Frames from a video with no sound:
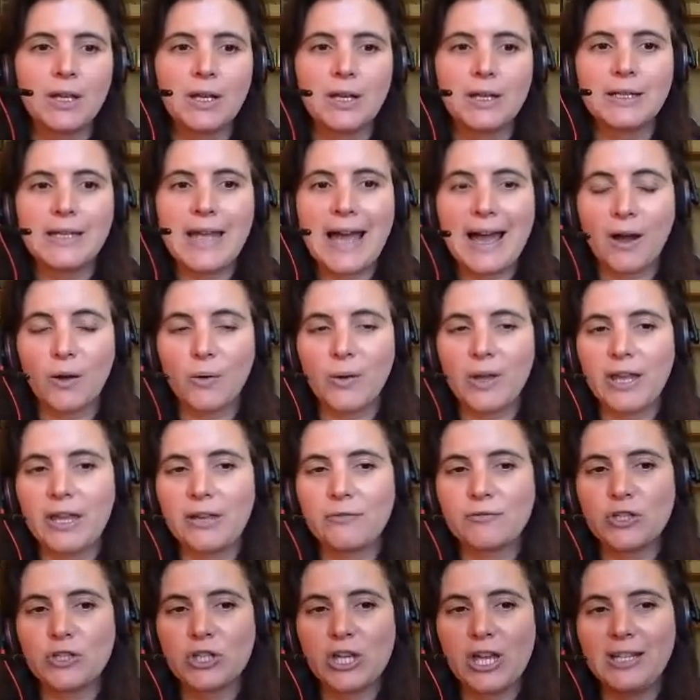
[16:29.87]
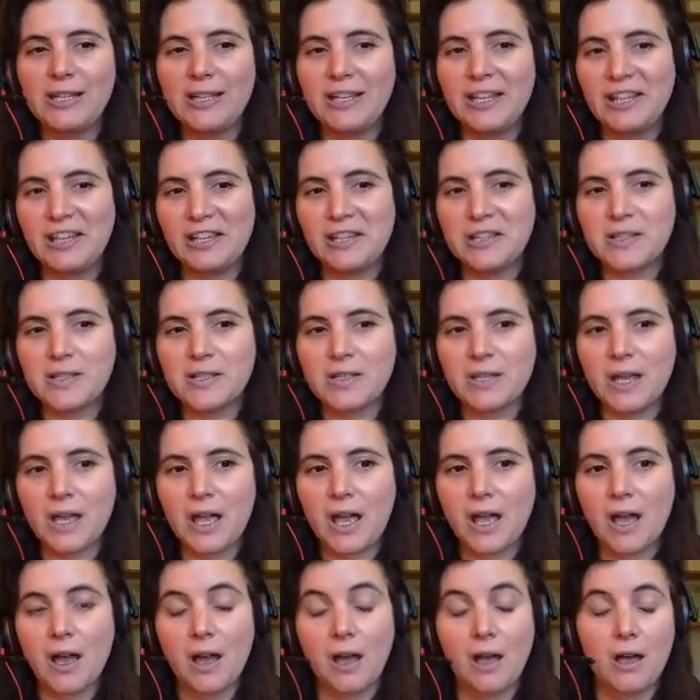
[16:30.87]
Now, if Shani is
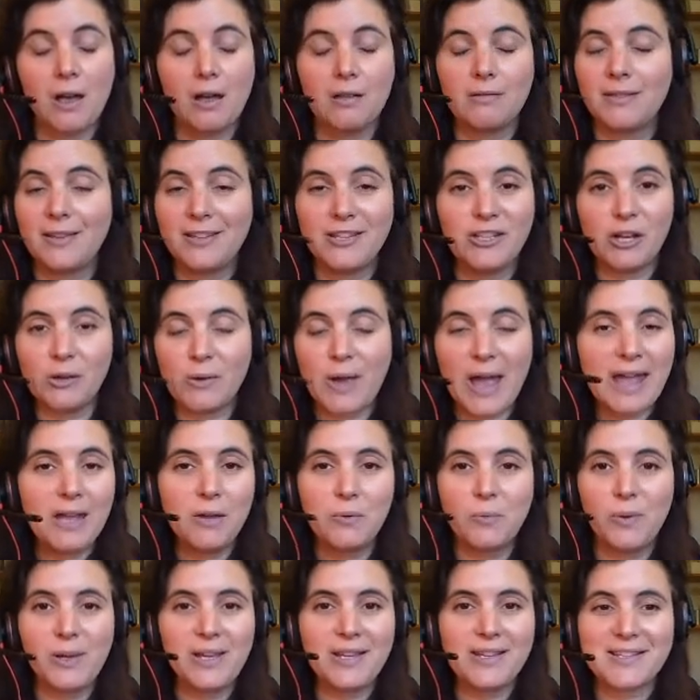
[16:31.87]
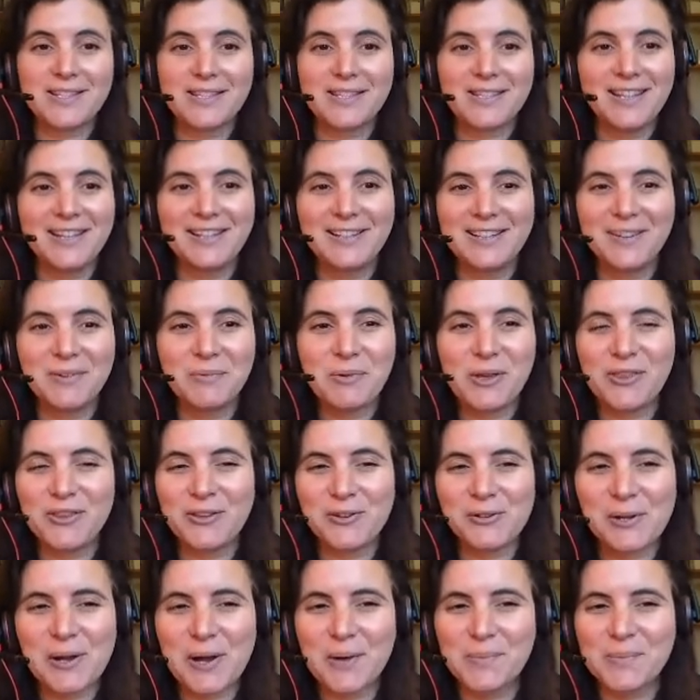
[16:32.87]
8 weeks in with
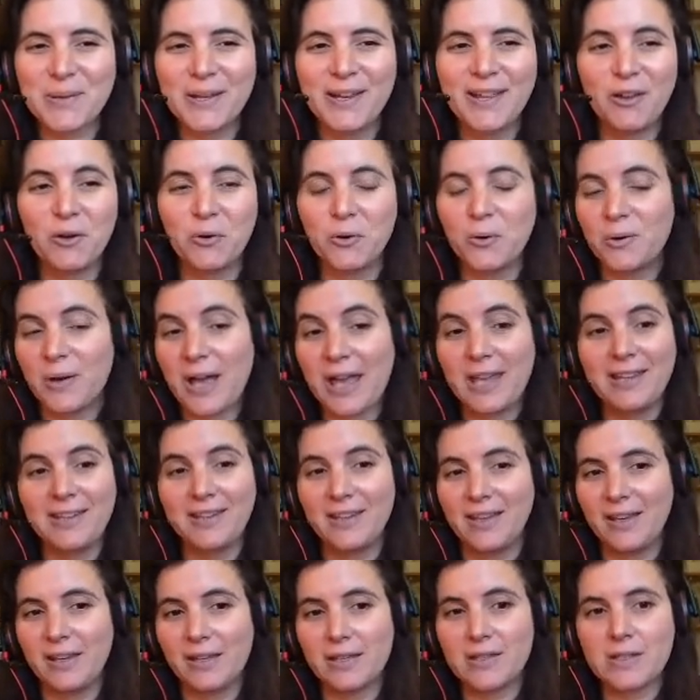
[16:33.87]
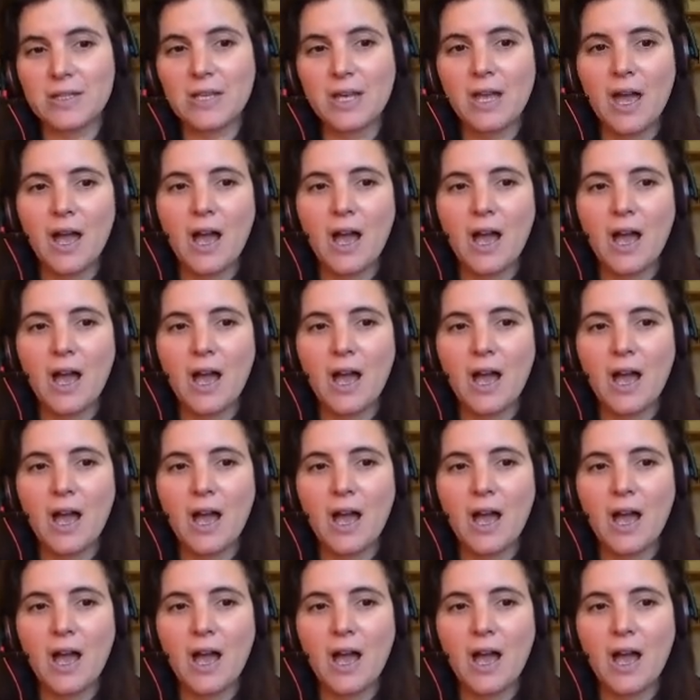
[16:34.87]
your company or 8 years,